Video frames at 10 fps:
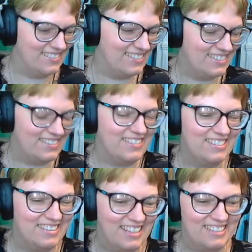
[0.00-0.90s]
Do a
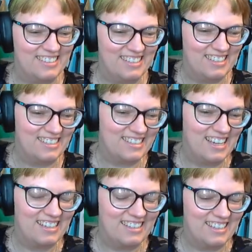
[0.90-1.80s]
little less cheating,
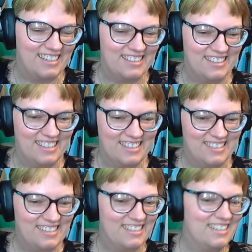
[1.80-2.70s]
slightly
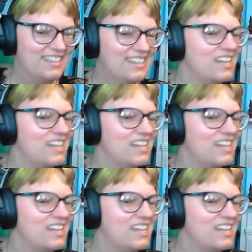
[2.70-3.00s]
less cheating.